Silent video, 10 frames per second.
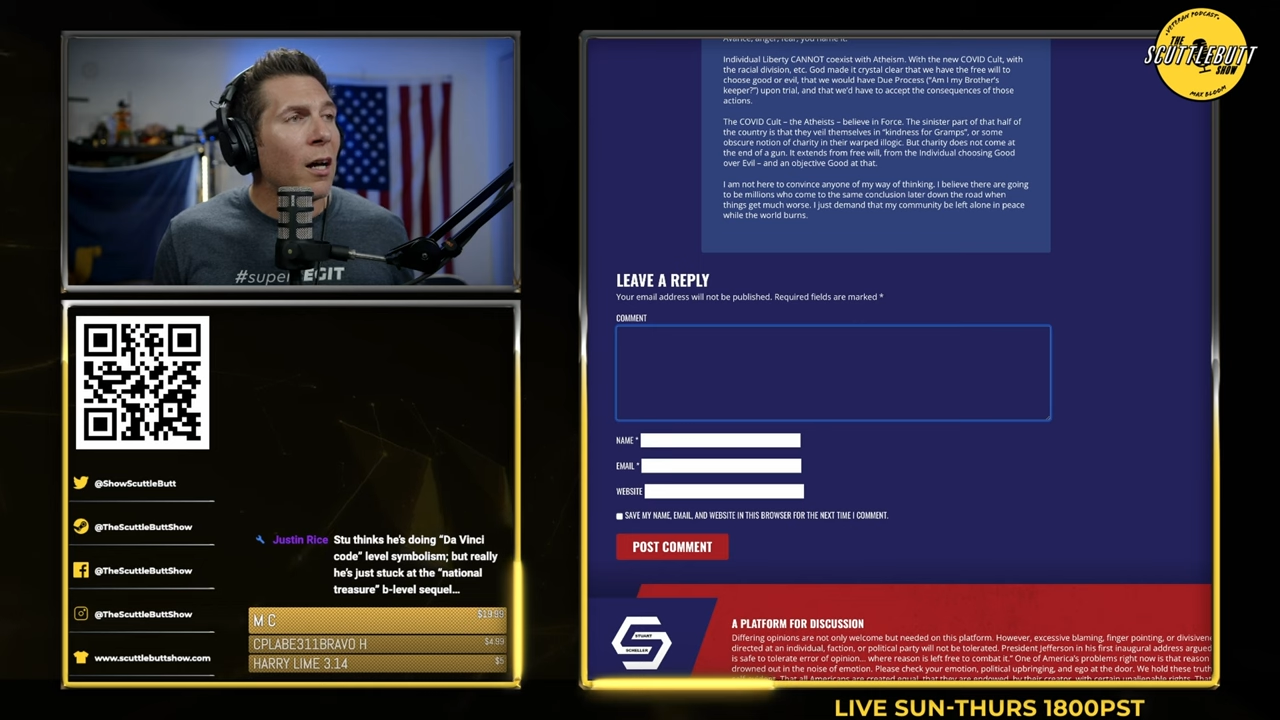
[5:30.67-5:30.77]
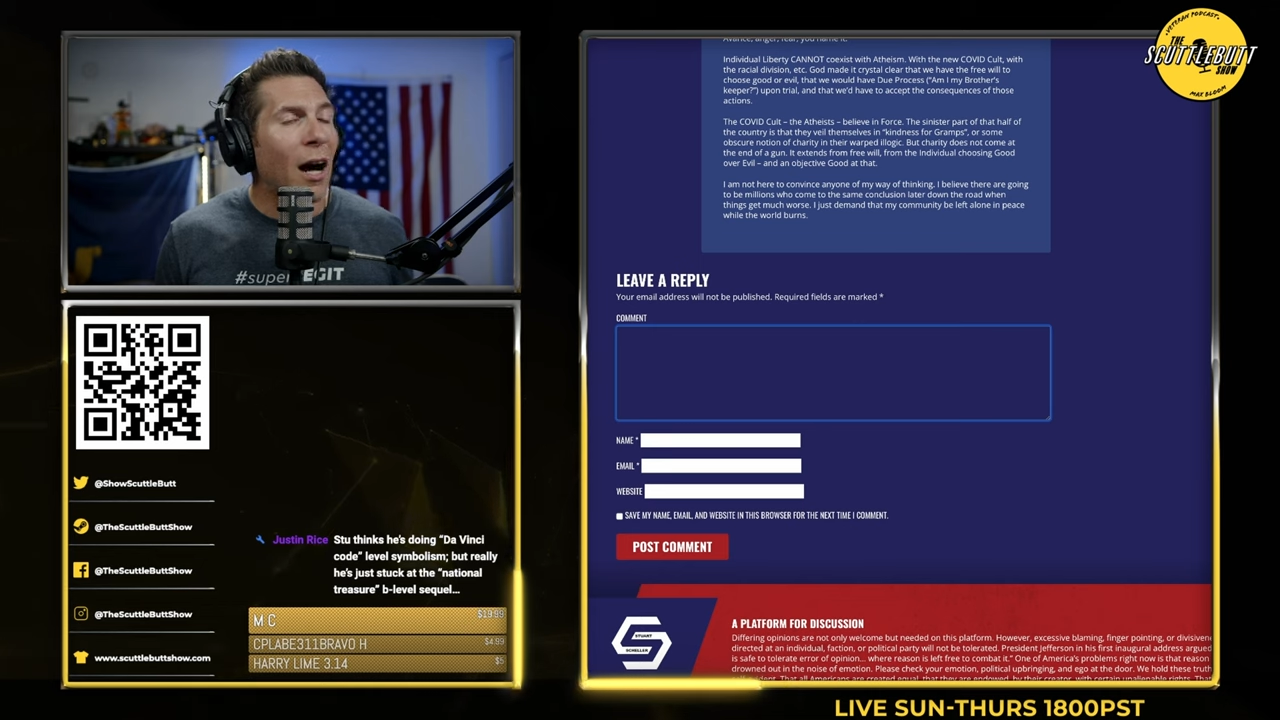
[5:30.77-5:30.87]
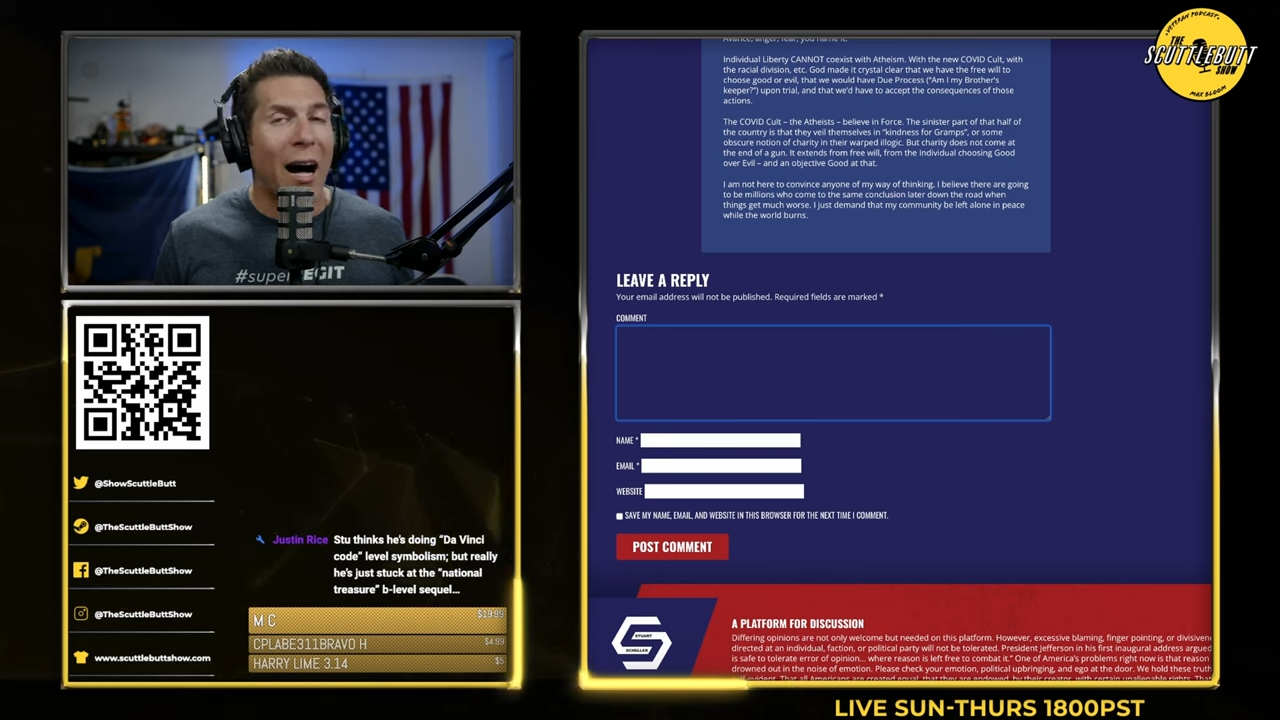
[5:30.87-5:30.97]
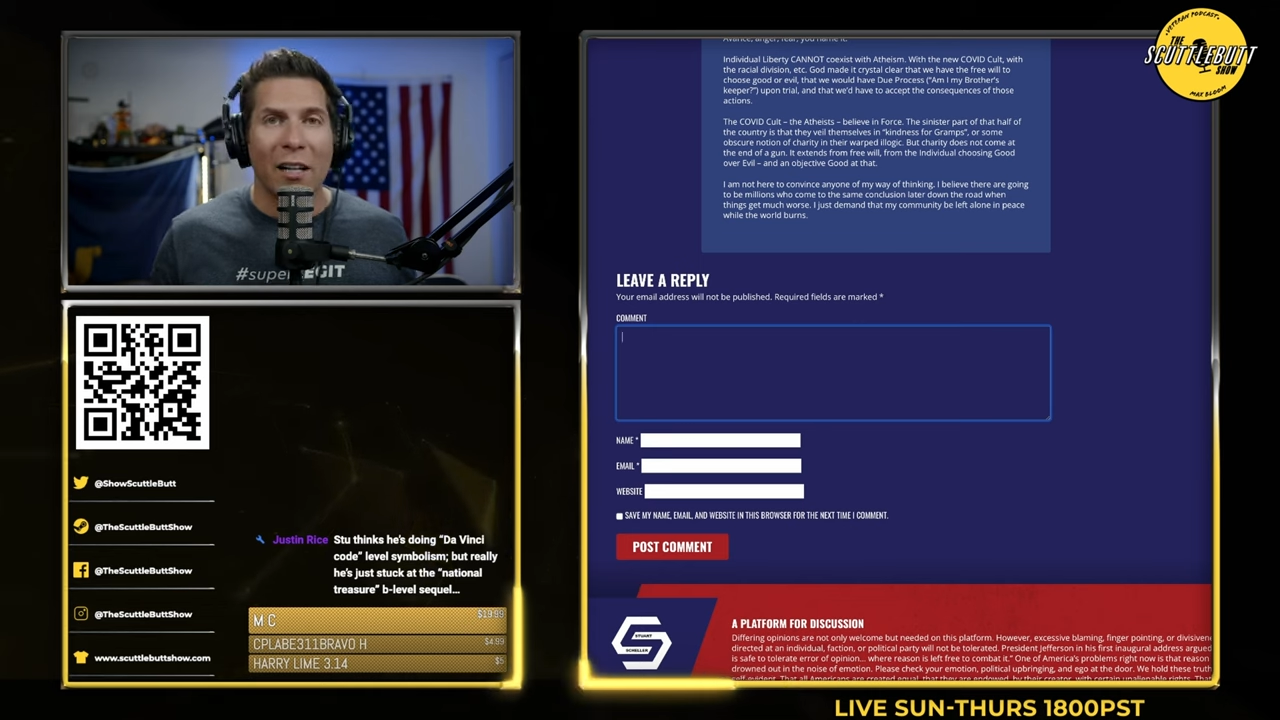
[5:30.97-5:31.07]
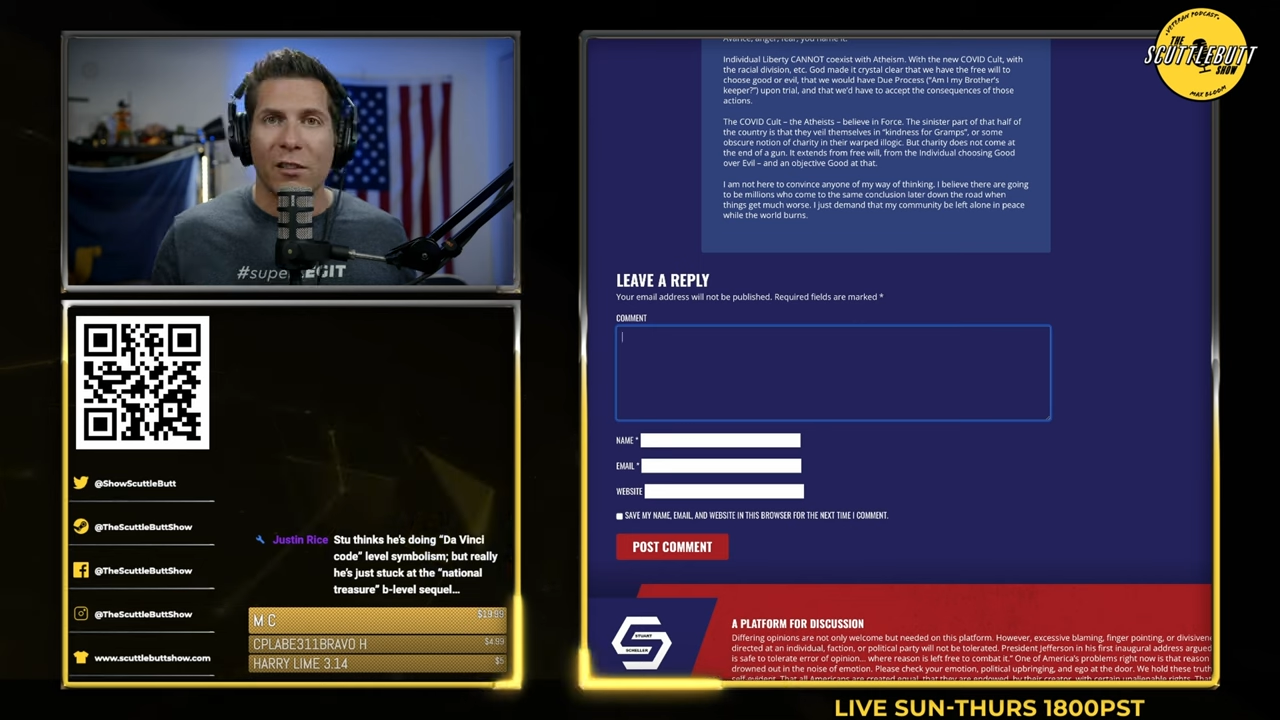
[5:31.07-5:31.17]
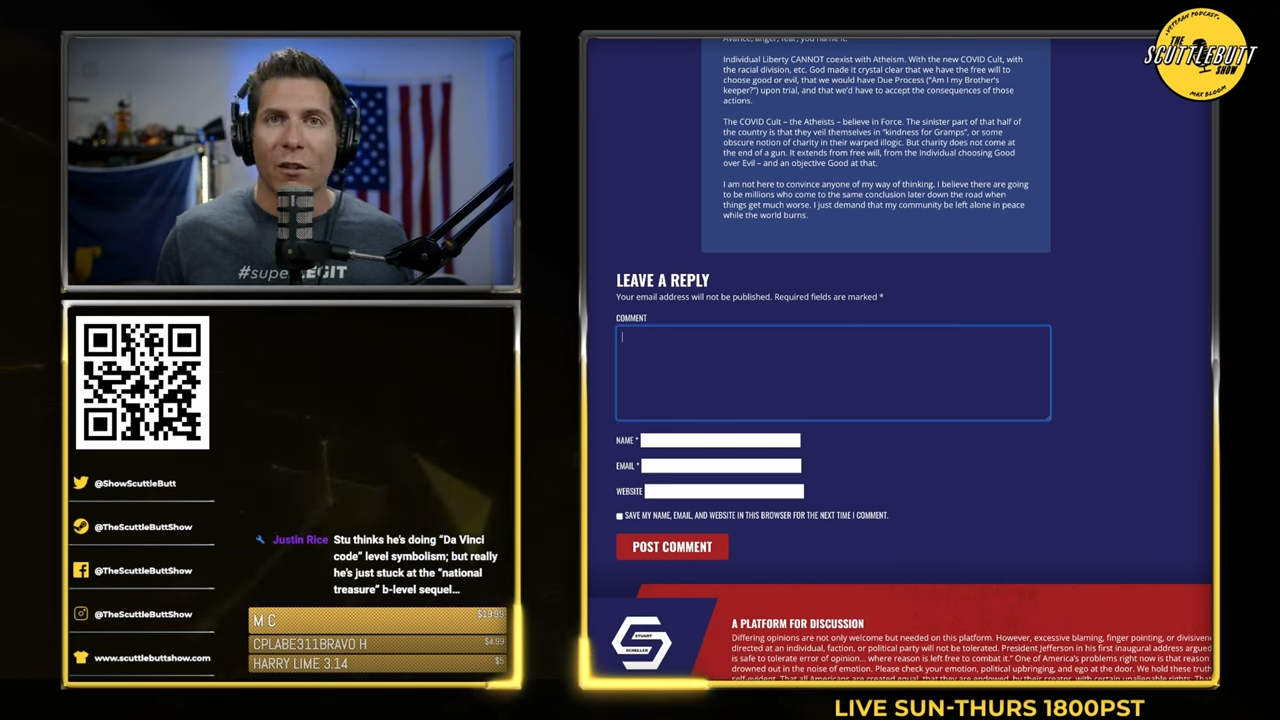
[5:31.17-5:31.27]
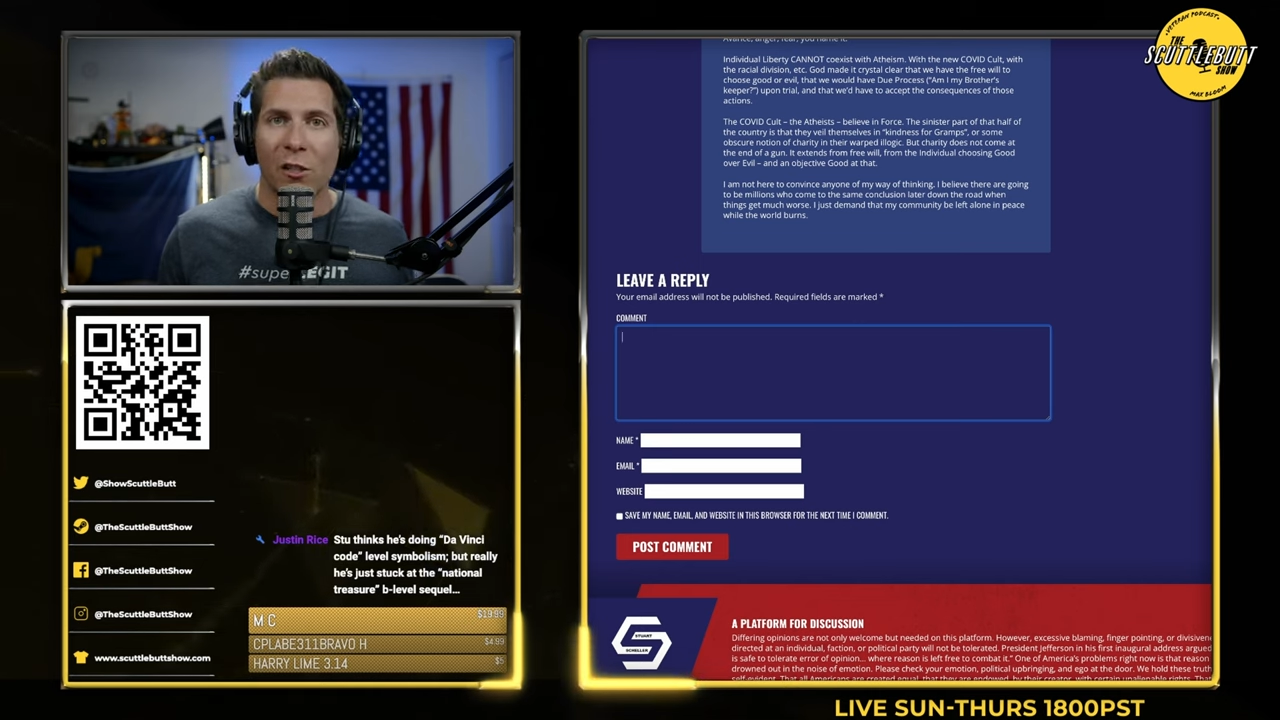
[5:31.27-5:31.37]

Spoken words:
onto the